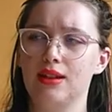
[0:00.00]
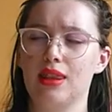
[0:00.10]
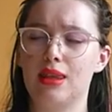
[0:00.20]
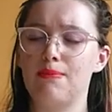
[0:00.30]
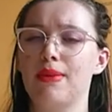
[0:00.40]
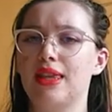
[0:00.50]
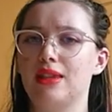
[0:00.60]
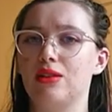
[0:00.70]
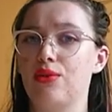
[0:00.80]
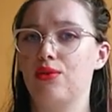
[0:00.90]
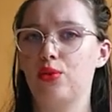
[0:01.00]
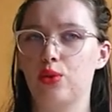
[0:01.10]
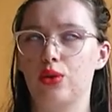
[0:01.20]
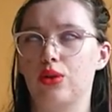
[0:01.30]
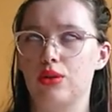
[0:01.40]
They made the food
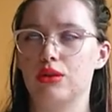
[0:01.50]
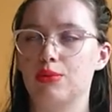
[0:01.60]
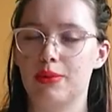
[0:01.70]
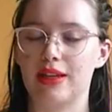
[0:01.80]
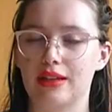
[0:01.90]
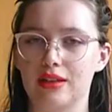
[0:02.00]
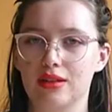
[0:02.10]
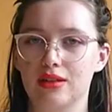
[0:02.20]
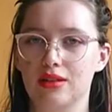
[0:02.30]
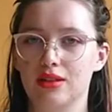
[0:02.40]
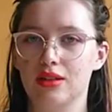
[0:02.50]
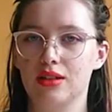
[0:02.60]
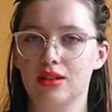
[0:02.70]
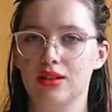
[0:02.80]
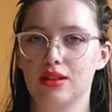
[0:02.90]
the spell.
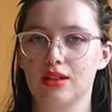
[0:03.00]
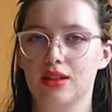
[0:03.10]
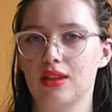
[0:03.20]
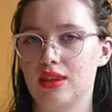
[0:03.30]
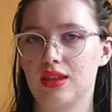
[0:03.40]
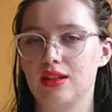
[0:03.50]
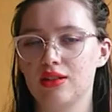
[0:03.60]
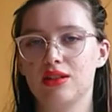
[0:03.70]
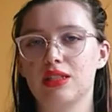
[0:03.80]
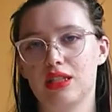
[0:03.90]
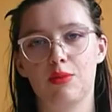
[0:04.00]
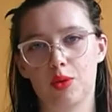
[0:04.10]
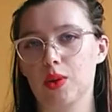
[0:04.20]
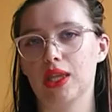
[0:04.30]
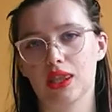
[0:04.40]
They didn't
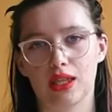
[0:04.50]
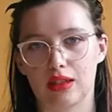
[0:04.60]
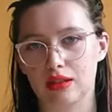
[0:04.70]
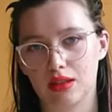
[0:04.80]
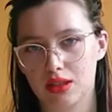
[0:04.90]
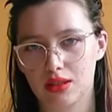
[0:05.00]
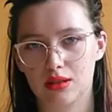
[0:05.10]
separate things